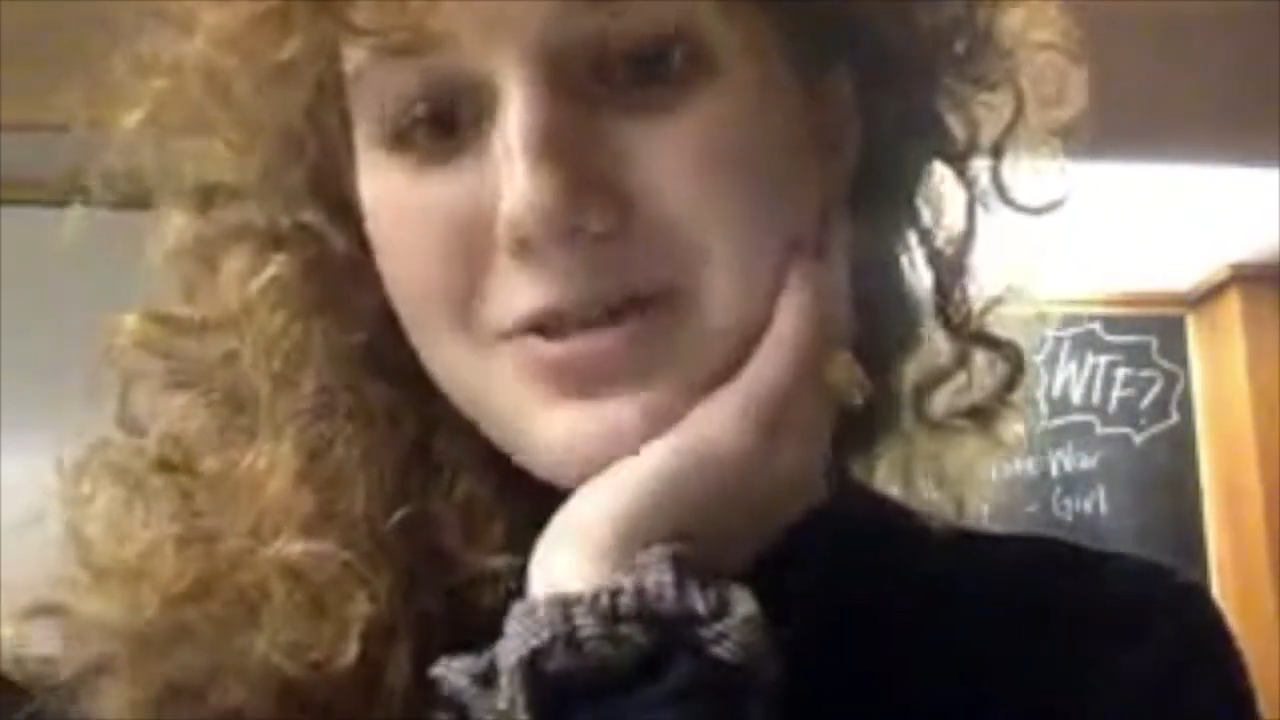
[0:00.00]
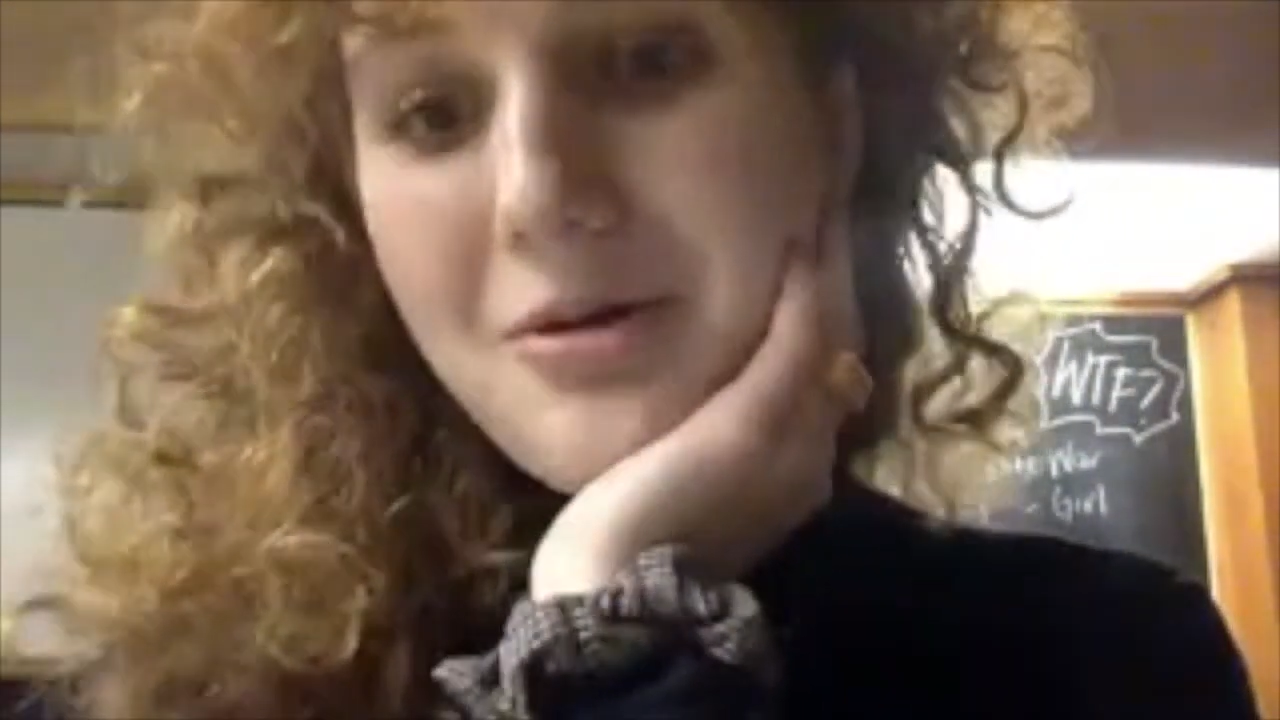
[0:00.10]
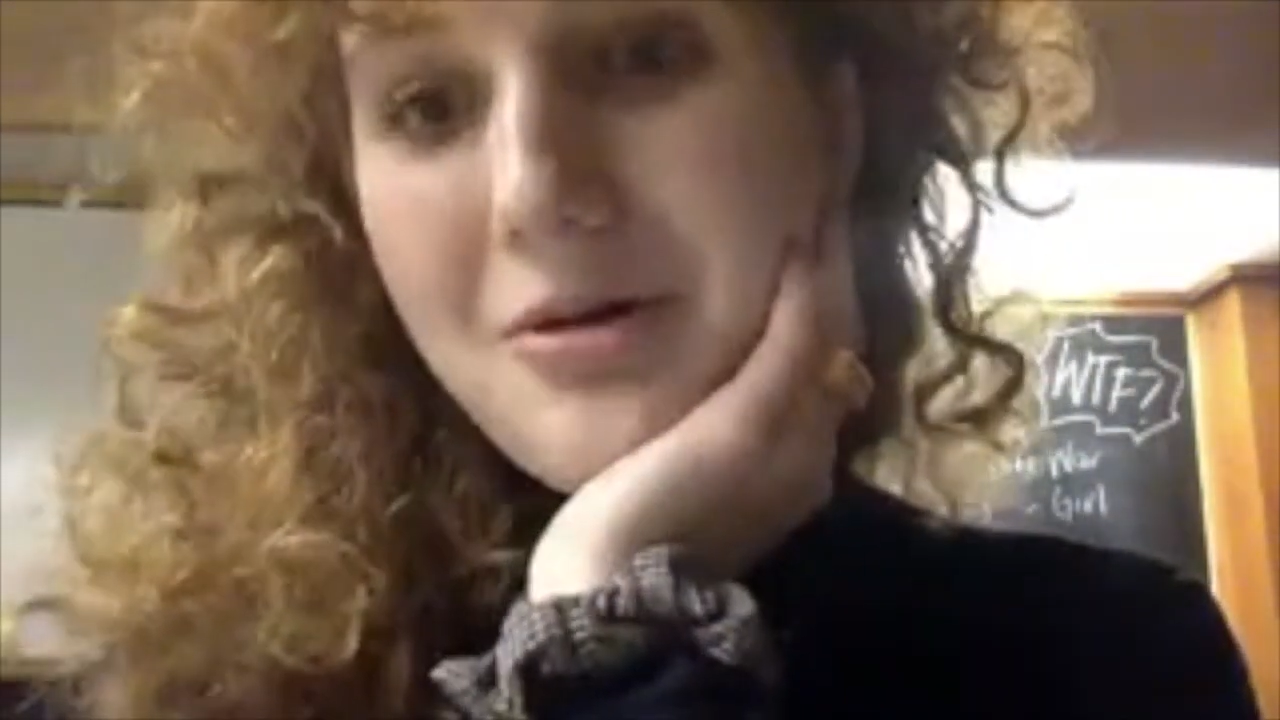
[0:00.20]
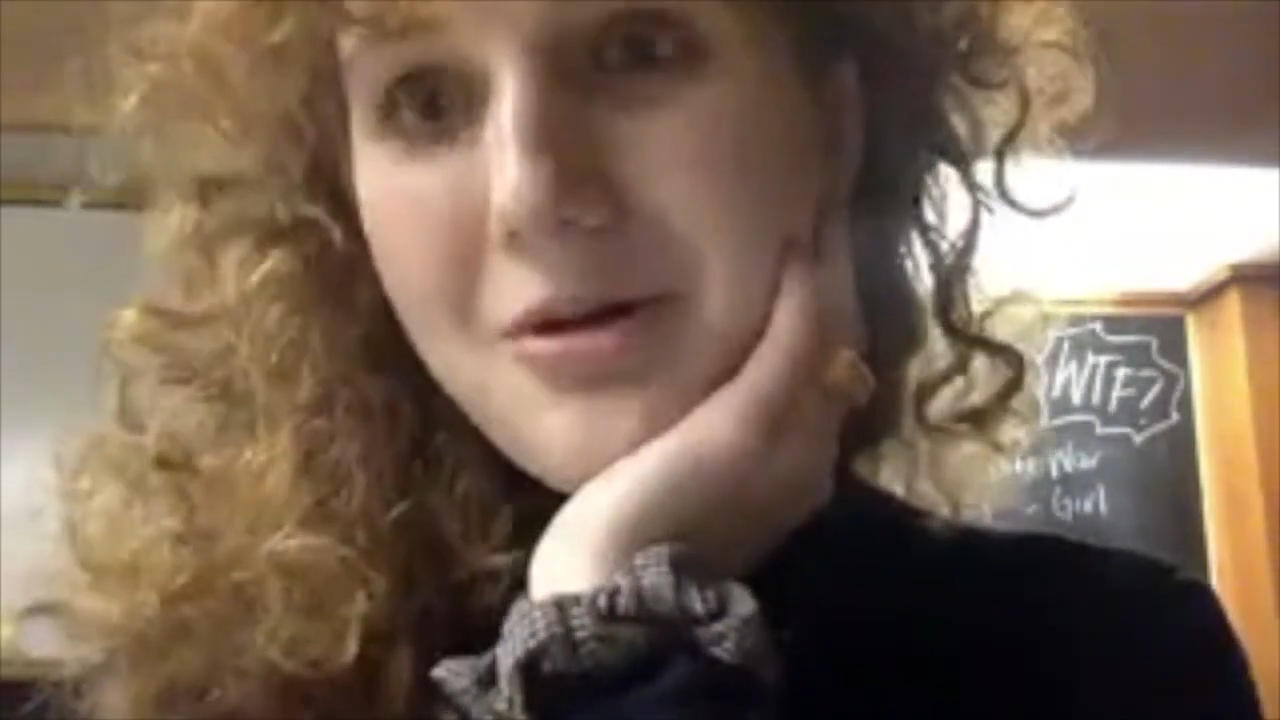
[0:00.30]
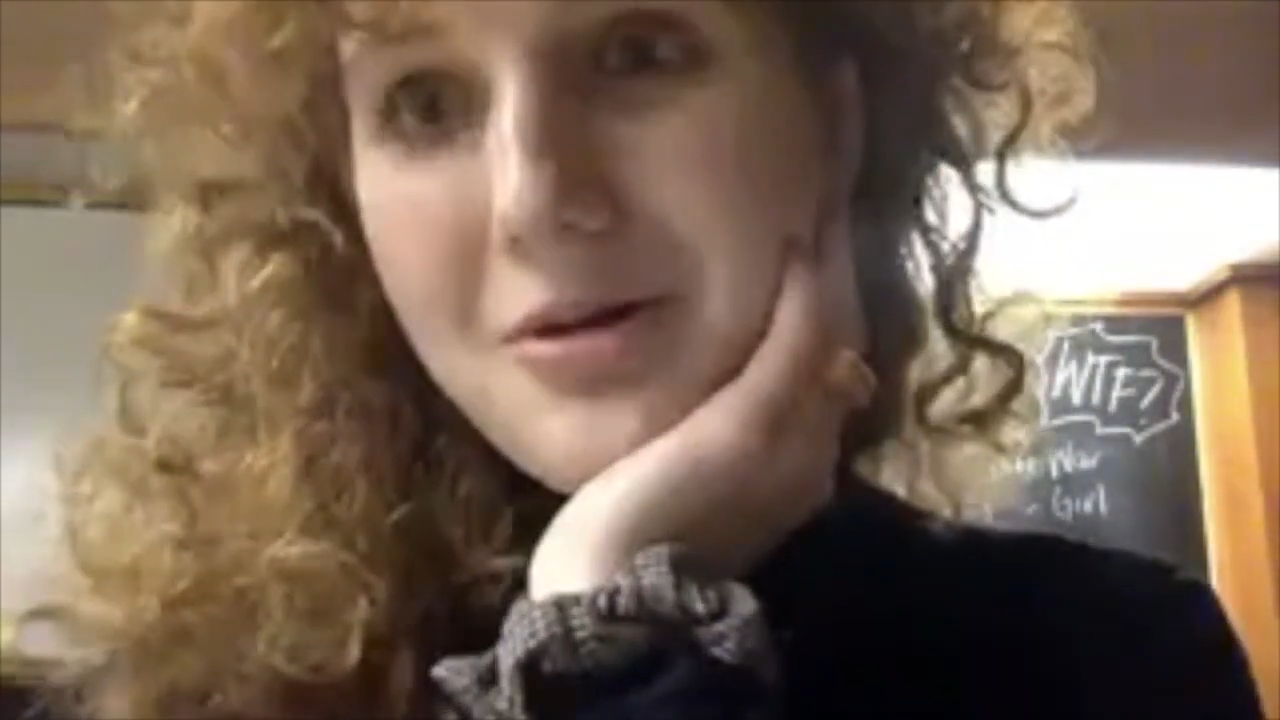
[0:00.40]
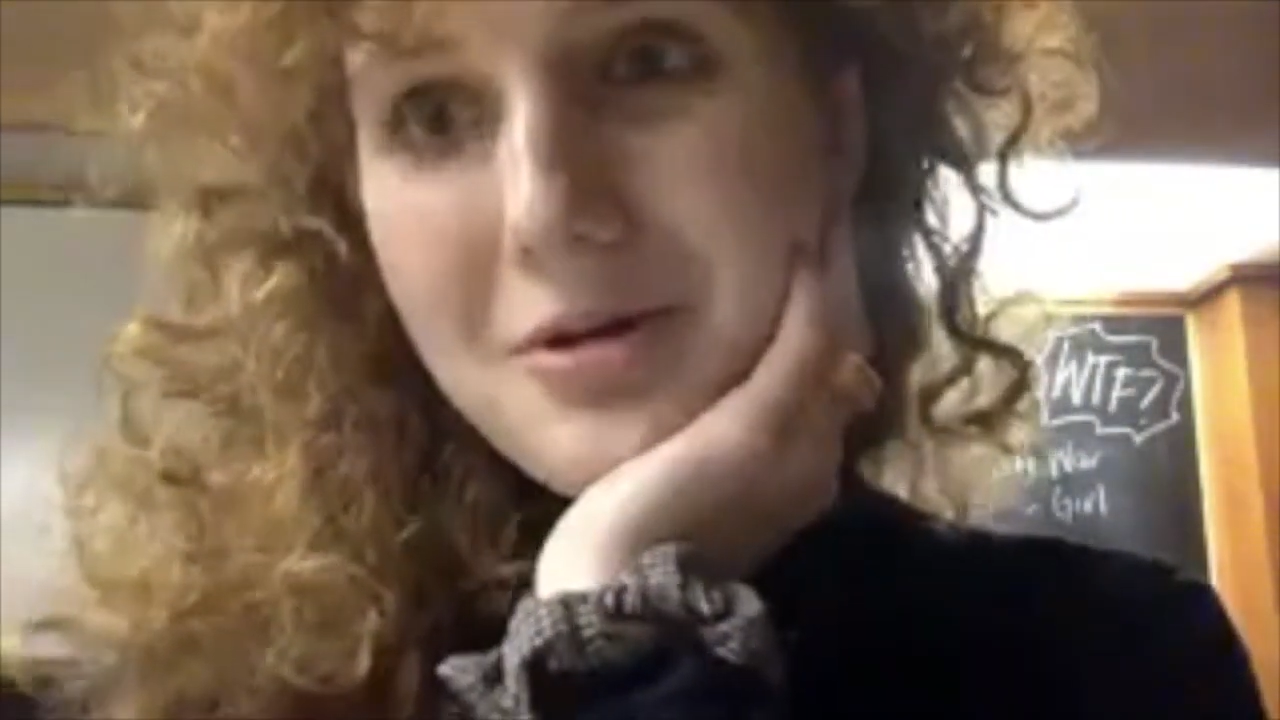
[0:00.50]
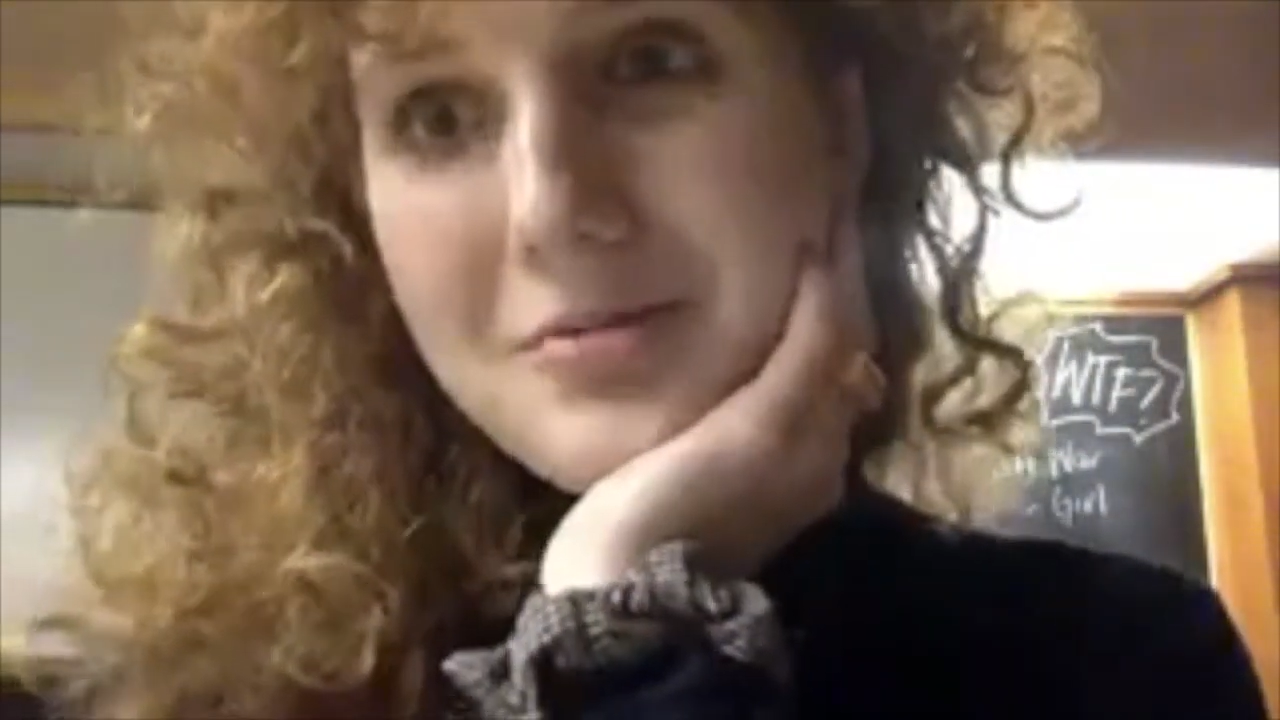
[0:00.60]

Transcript: local